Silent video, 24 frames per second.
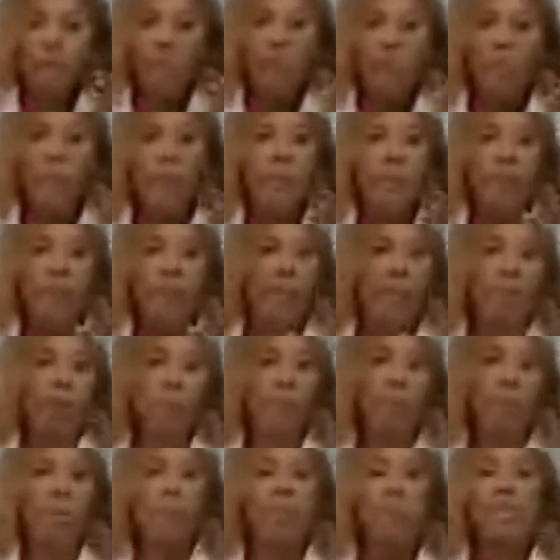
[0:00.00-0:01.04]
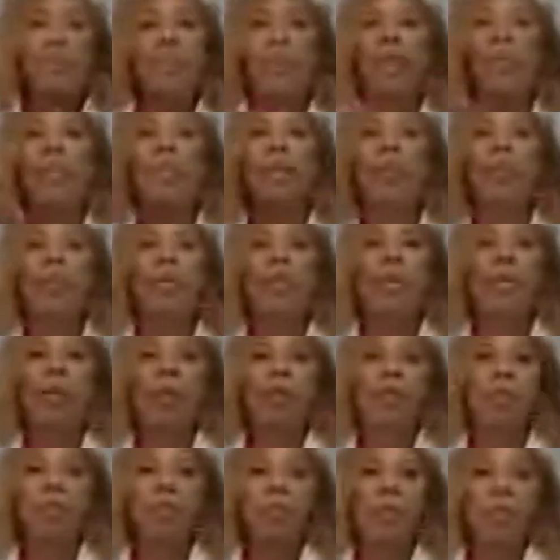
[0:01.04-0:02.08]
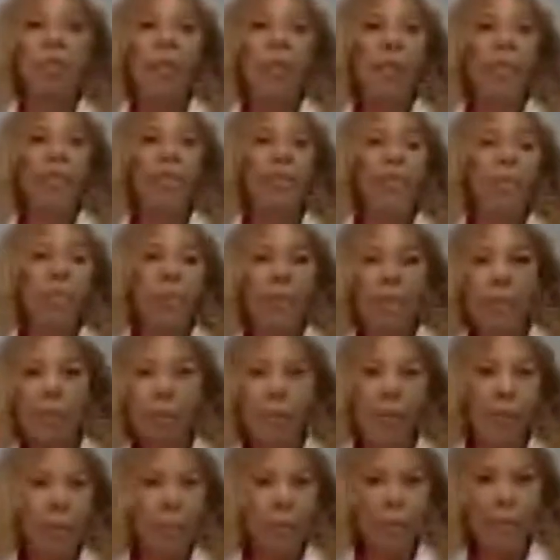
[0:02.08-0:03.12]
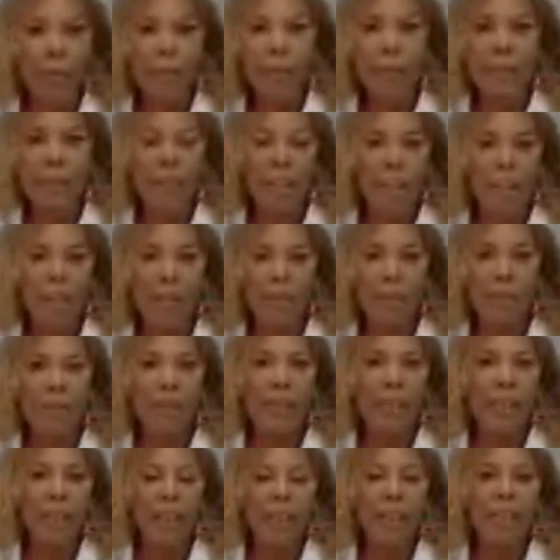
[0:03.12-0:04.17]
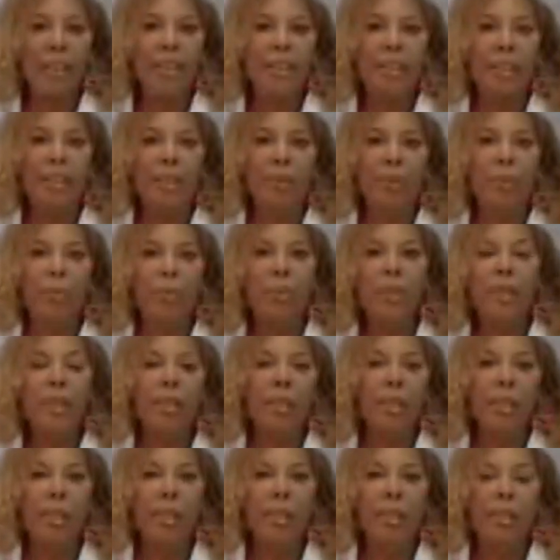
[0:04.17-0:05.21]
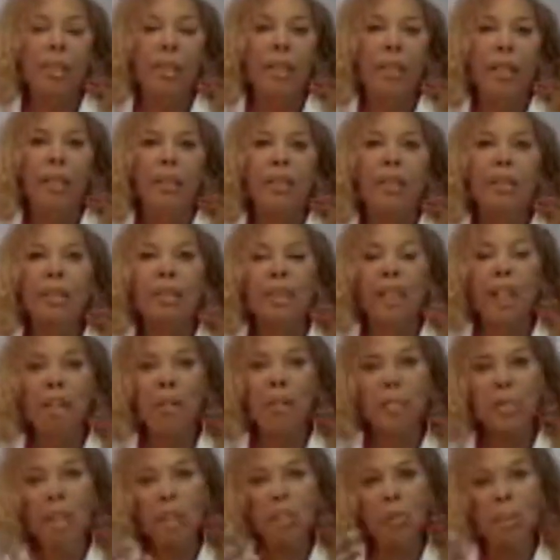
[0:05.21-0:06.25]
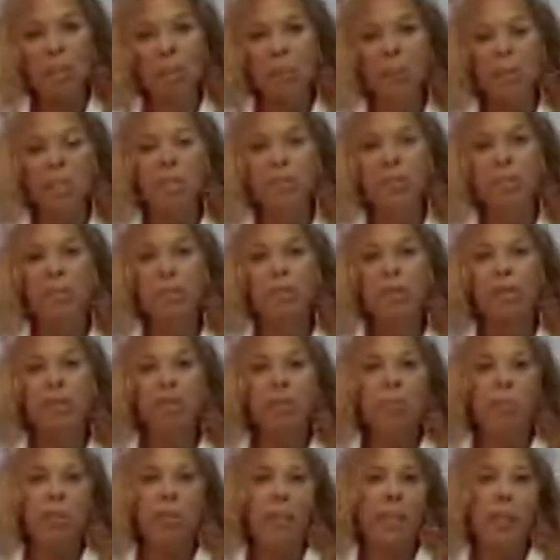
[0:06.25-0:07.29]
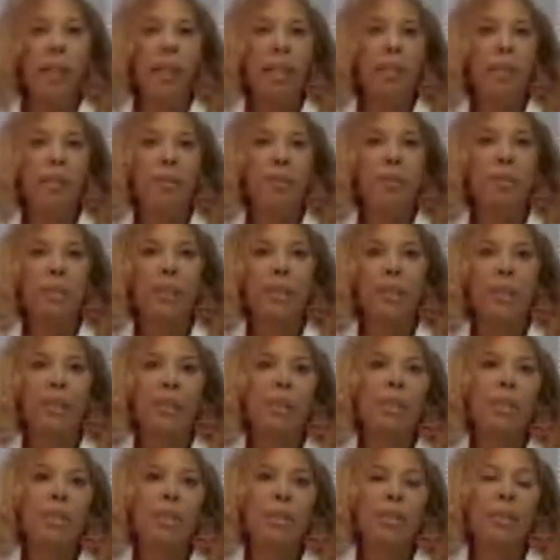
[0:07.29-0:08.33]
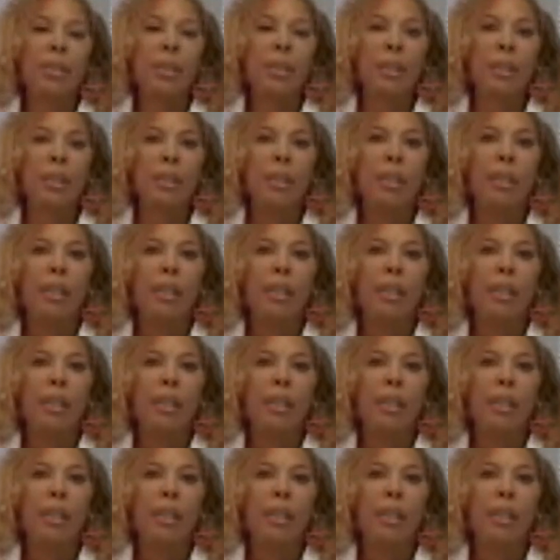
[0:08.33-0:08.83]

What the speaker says: but now we're taking off and doing all these other things with it. The same thing with mesotherapy that I learned initially.